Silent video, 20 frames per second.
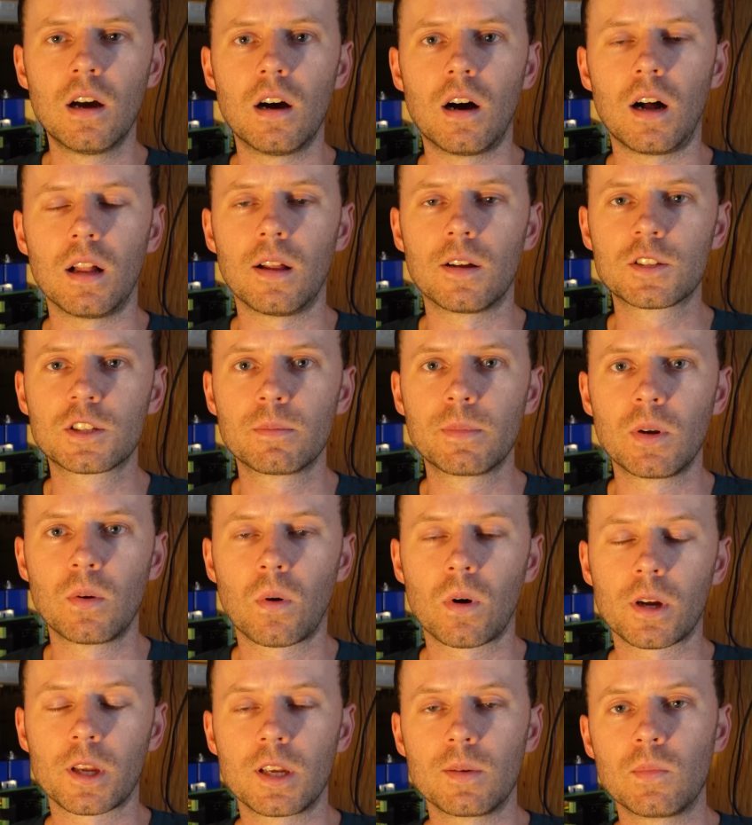I'll also be
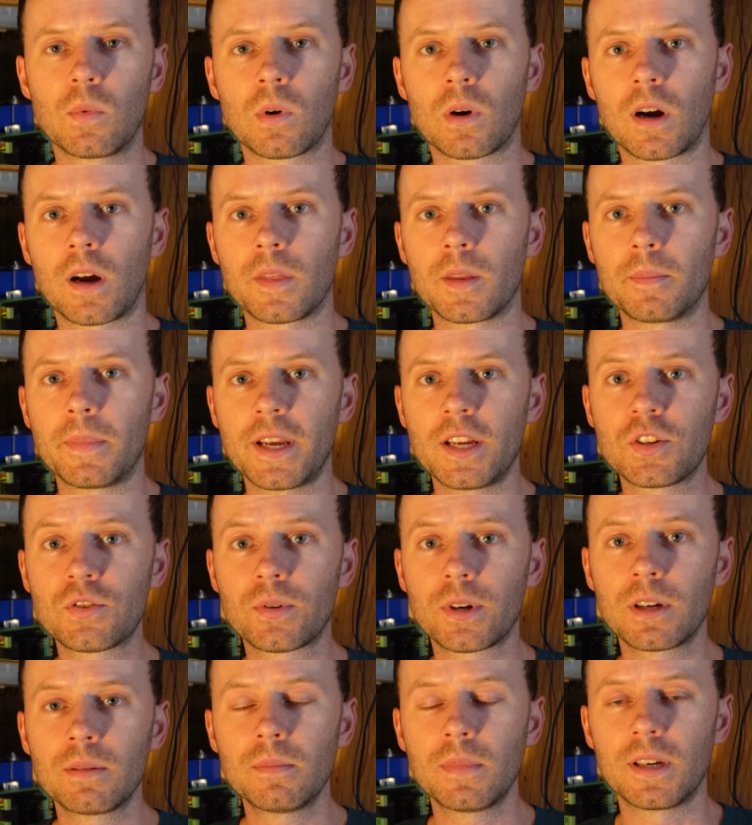working more on the
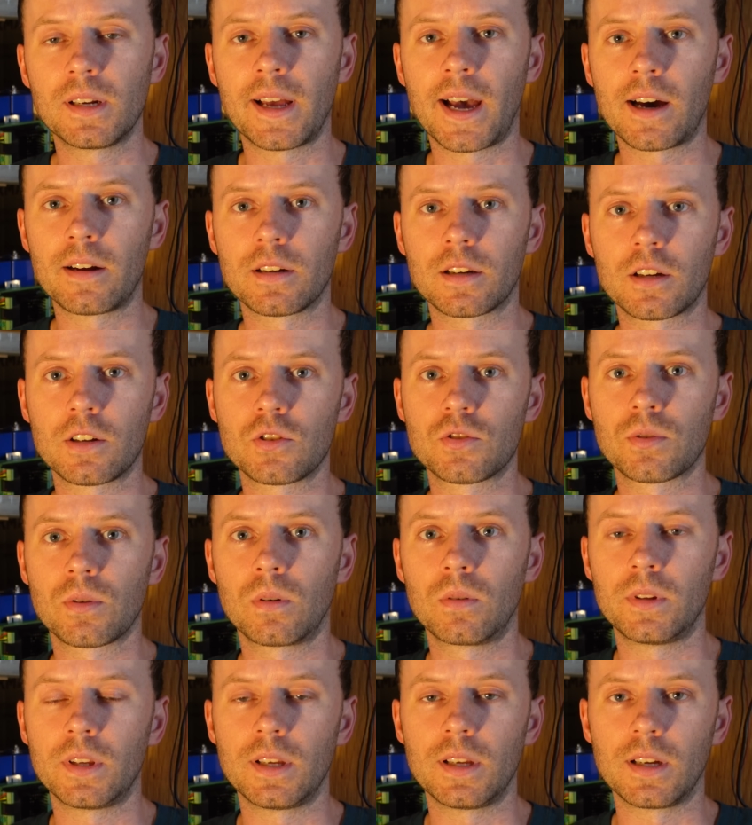Batrium and how to
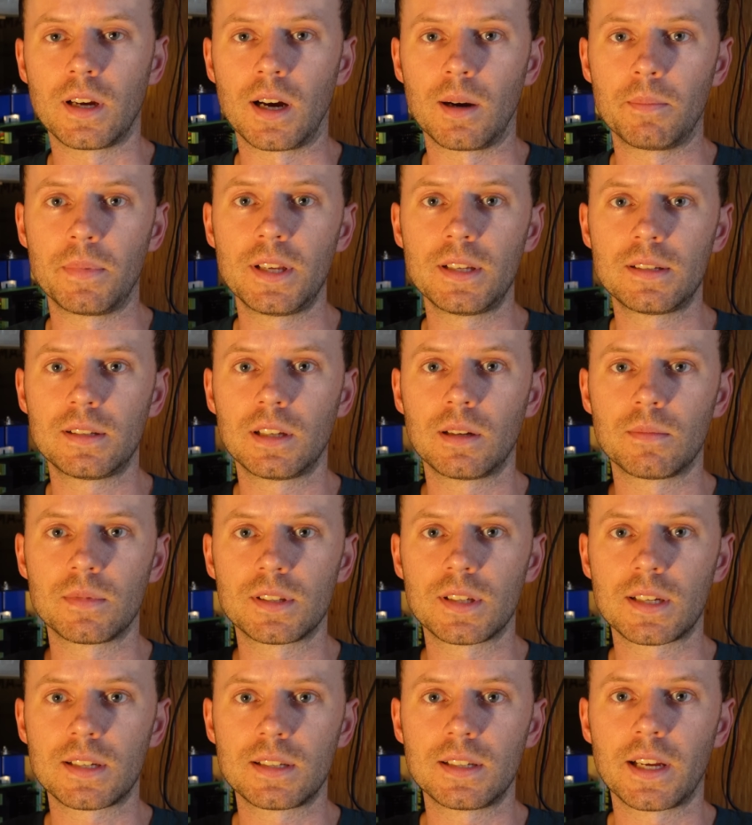control the
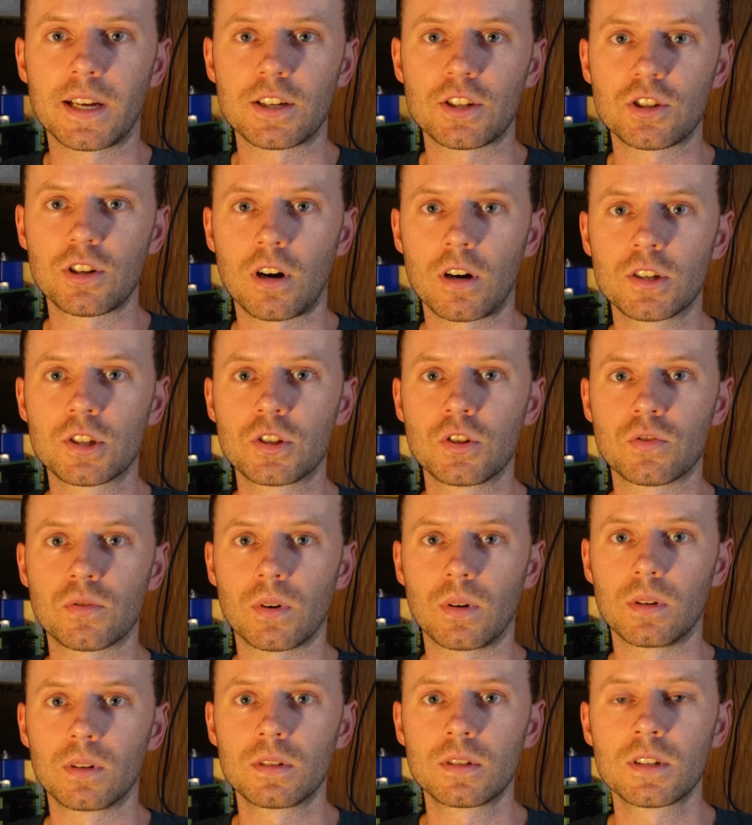PCM60X charge
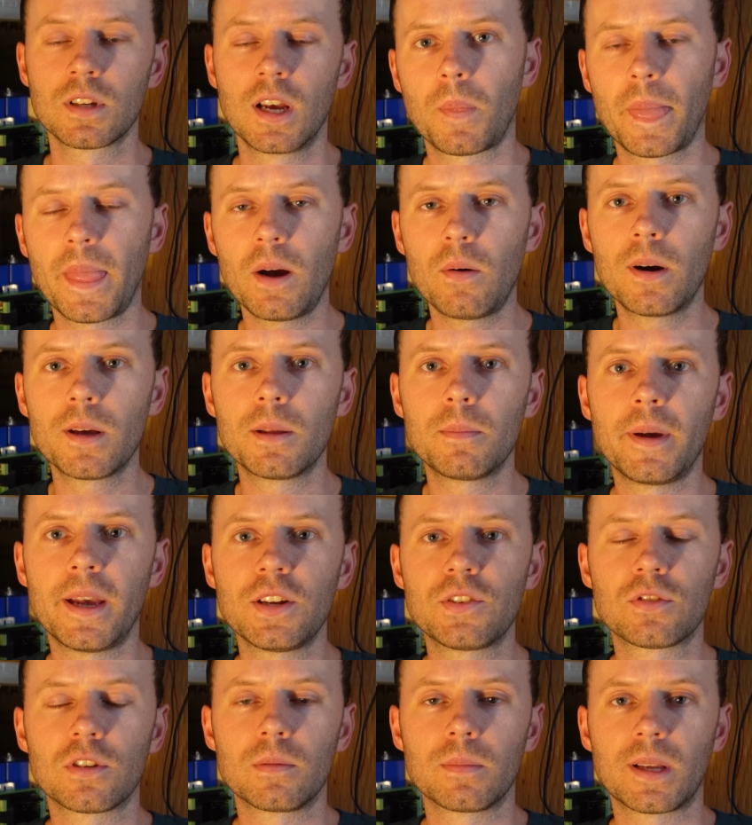controllers. That way the
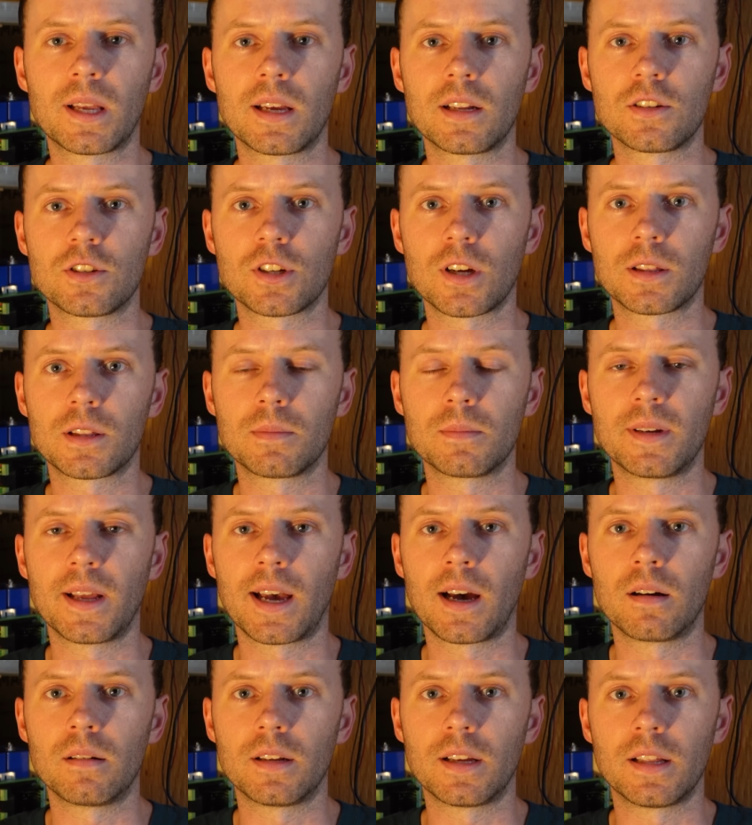Batrium can shut them
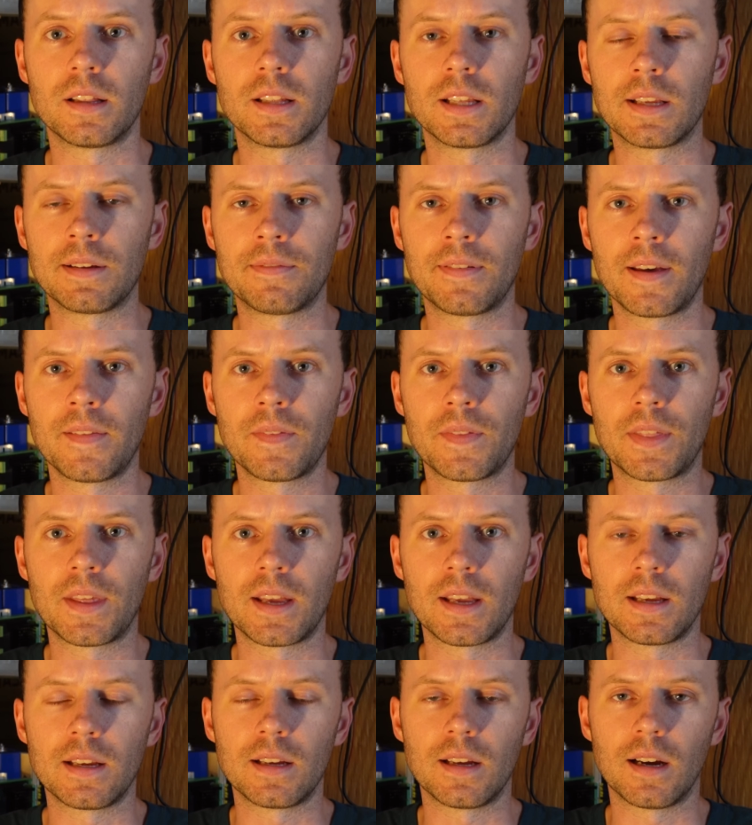down in the event
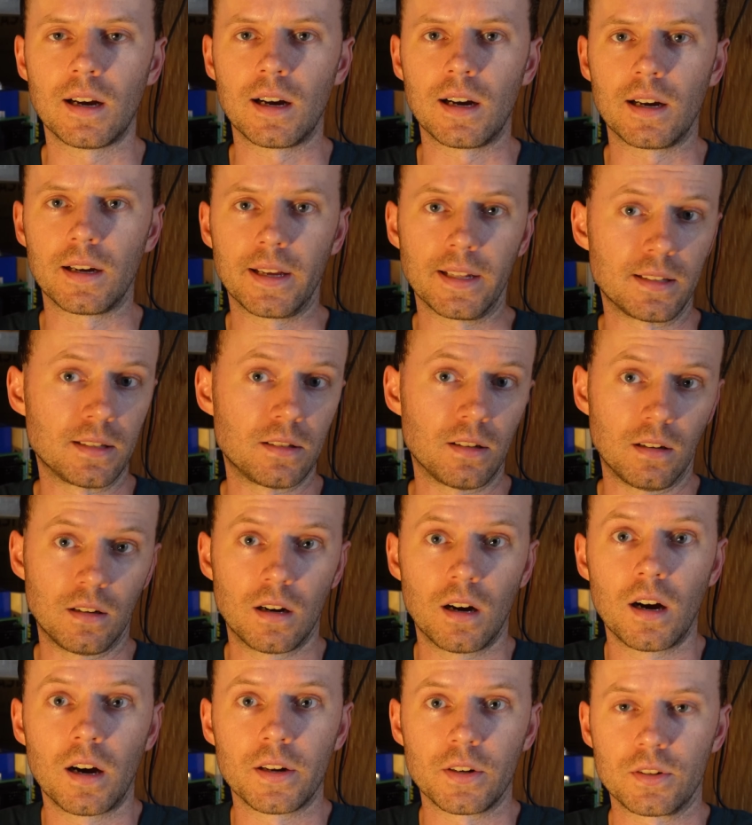they get
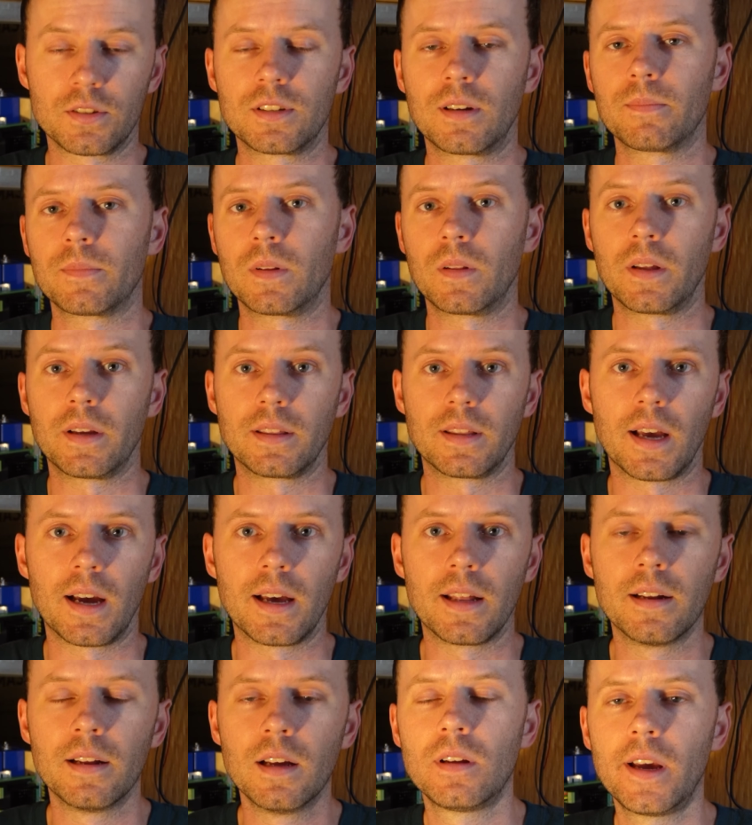stuck on or something like
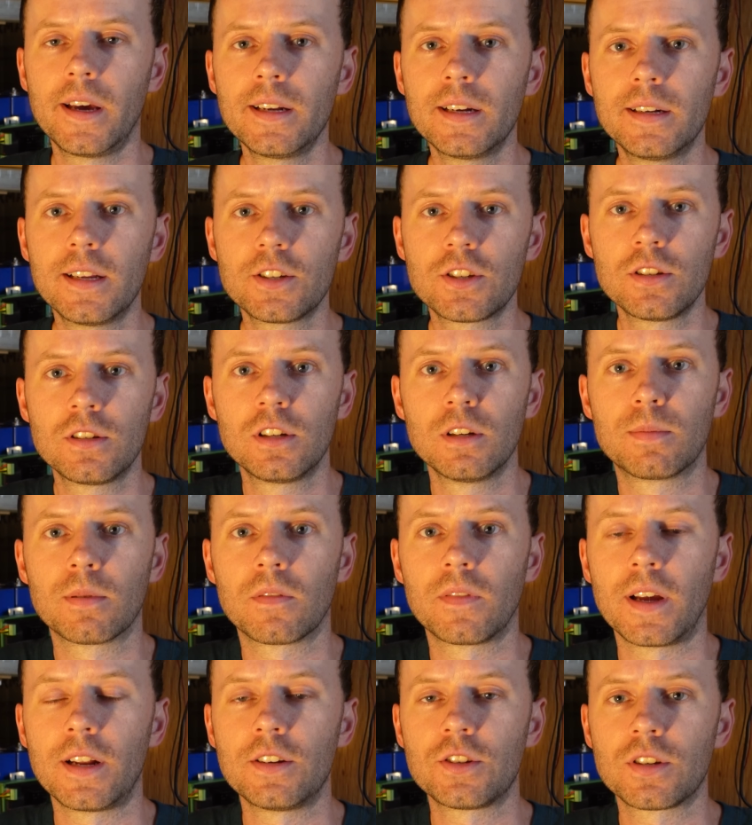that, in addition to
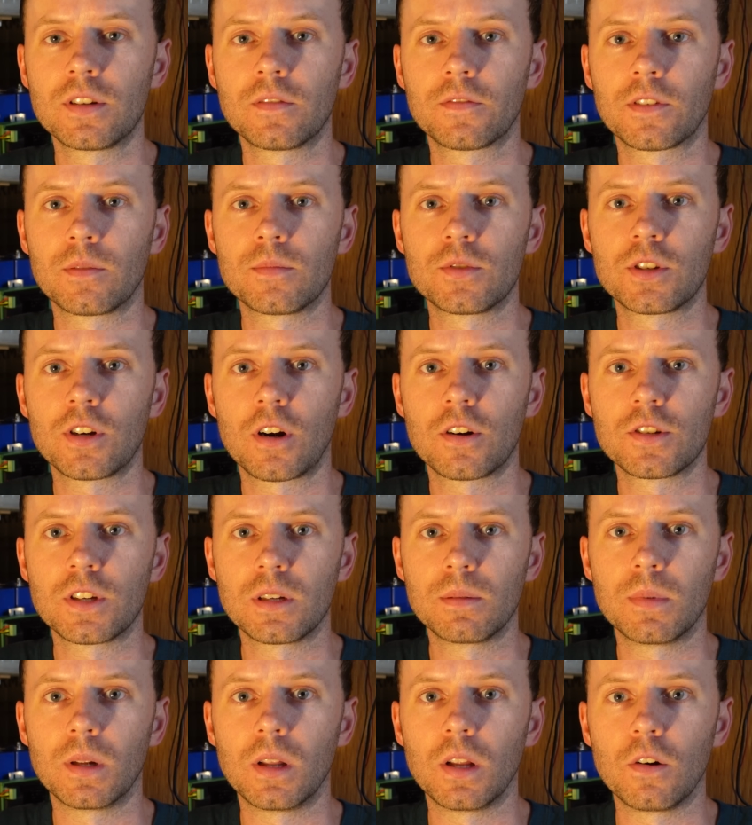prevention from
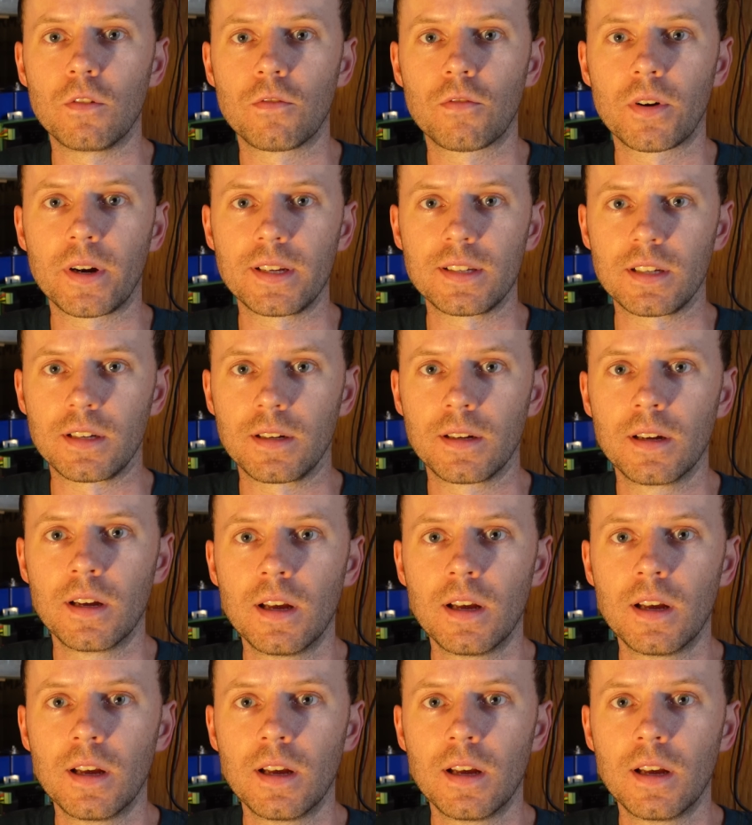charging below freezing.